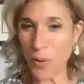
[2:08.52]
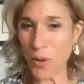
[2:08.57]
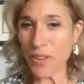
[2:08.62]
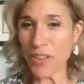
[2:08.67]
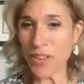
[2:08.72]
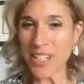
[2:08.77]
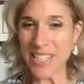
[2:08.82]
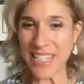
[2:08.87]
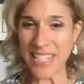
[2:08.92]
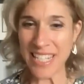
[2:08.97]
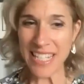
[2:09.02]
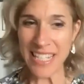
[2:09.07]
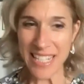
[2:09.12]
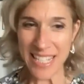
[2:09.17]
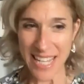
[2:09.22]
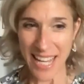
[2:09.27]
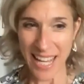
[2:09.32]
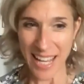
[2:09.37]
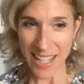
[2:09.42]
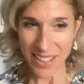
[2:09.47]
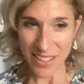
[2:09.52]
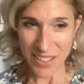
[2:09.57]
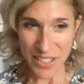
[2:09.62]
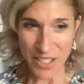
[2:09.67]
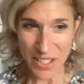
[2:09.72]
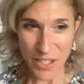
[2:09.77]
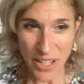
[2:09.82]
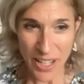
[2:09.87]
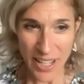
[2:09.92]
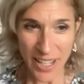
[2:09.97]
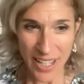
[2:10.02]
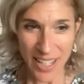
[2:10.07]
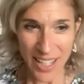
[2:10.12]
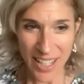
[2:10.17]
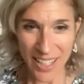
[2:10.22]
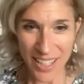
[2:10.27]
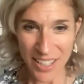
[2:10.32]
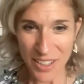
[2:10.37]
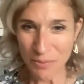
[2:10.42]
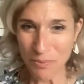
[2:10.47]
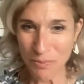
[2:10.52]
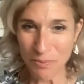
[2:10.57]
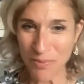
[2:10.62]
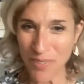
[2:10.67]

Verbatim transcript: all the details uh,